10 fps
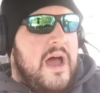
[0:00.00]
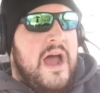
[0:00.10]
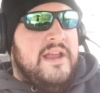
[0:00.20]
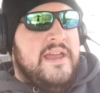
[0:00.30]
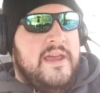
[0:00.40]

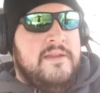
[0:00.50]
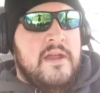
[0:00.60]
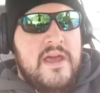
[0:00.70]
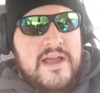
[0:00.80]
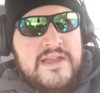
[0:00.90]
I
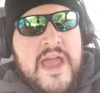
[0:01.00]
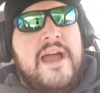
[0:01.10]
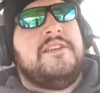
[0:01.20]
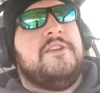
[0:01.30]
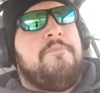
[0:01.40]
can
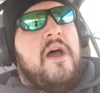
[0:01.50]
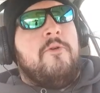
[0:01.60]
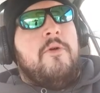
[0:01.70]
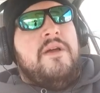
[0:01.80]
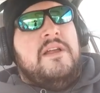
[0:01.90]
cast a
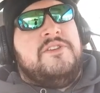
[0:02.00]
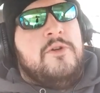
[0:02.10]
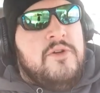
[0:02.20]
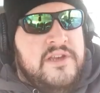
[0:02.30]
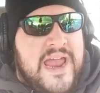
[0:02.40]

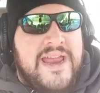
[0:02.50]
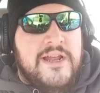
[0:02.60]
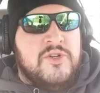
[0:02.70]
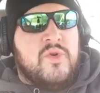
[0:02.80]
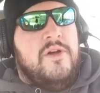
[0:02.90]
Pyromancer, gain
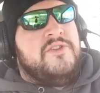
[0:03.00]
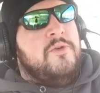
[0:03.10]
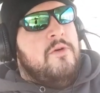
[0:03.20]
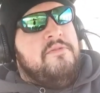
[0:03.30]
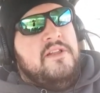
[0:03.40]
a draw
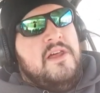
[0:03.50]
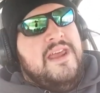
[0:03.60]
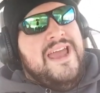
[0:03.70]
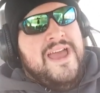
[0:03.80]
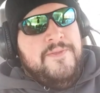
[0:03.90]
2
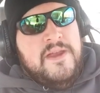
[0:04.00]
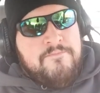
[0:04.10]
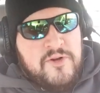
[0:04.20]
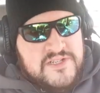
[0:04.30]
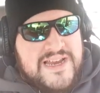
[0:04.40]
ability, and then
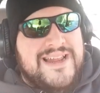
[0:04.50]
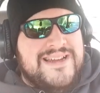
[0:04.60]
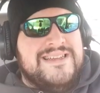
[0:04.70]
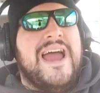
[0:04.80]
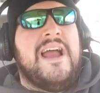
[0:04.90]
present an
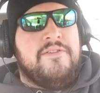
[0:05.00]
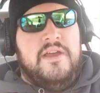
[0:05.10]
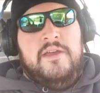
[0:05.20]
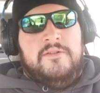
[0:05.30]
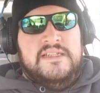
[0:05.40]
attack
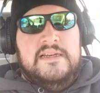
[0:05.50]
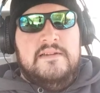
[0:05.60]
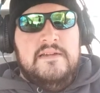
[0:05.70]
that kills it.